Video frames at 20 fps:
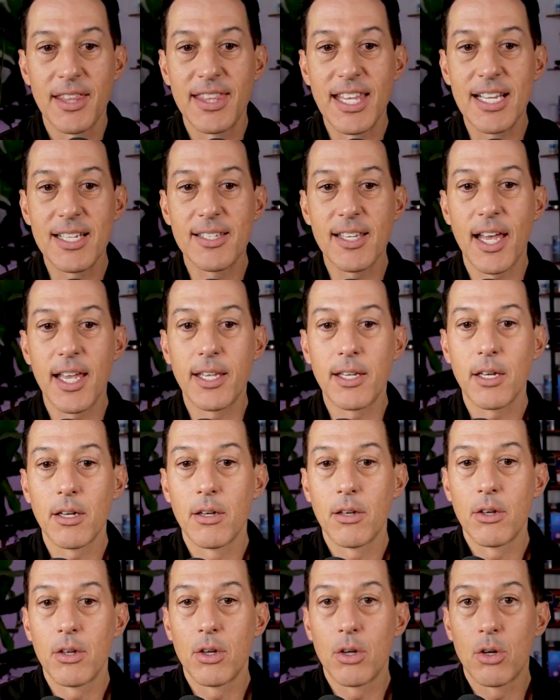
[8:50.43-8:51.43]
things like
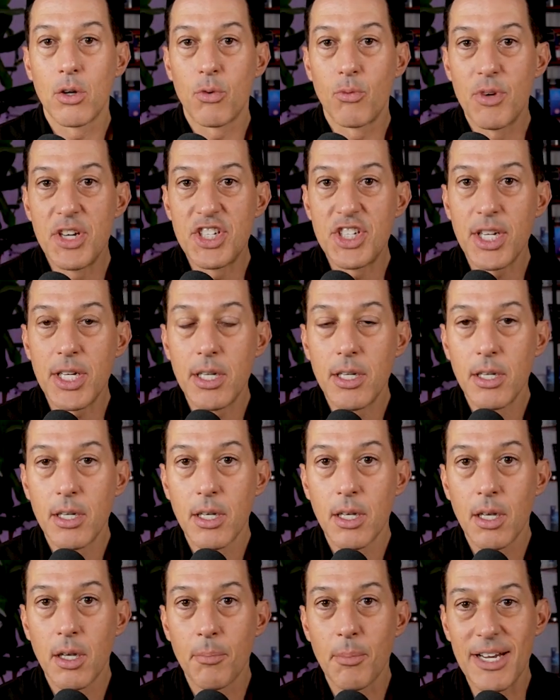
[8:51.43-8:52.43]
reishi,
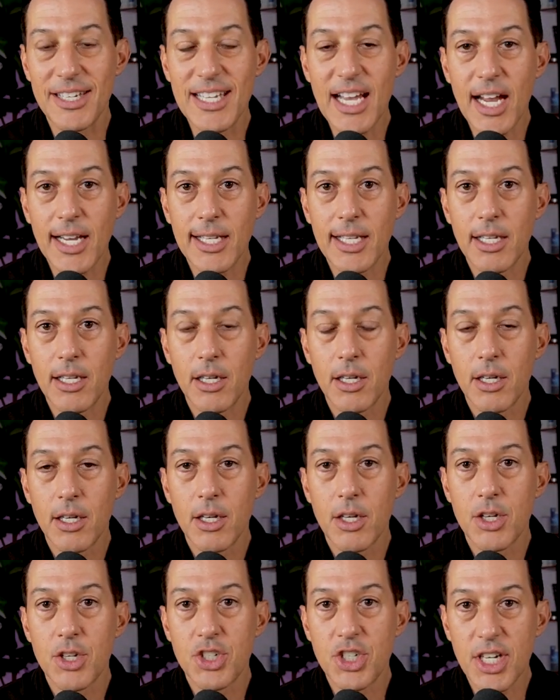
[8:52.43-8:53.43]
maitake,
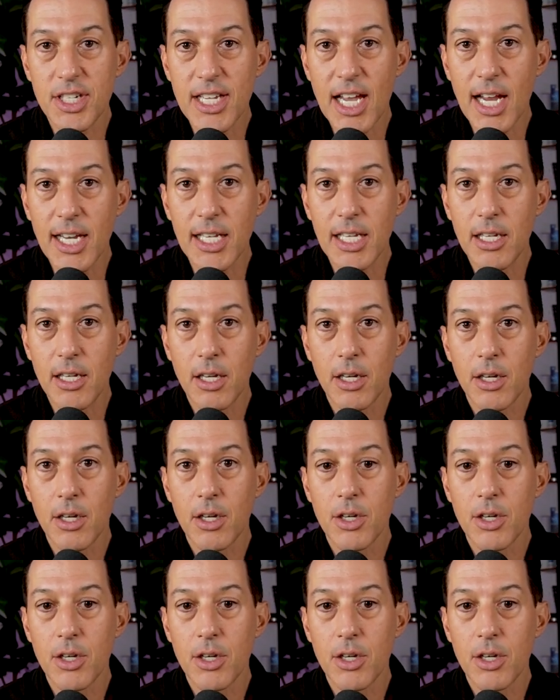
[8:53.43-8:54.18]
shiitake,